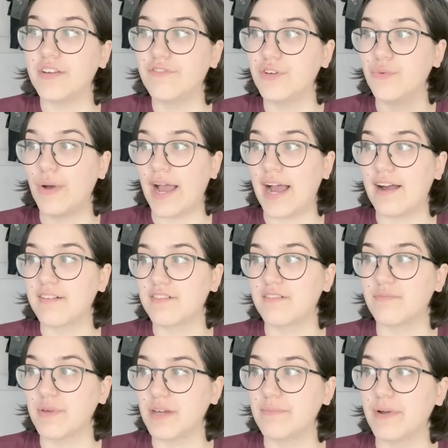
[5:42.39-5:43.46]
last
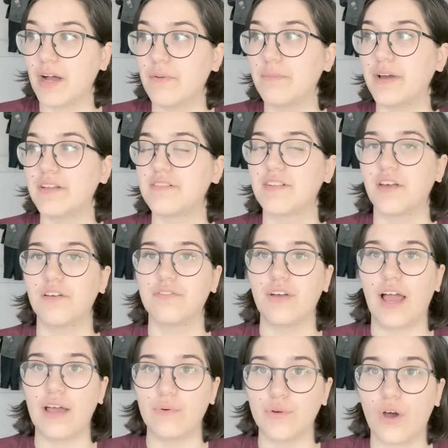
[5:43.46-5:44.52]
one. Right, I can redeem
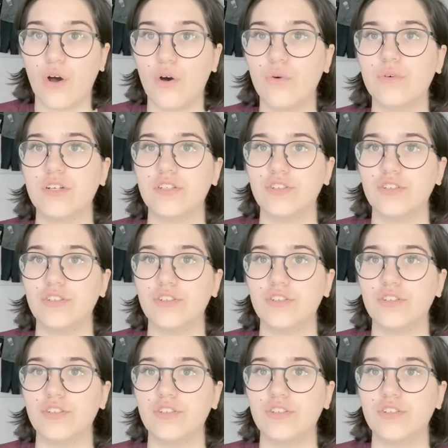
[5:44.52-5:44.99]
myself.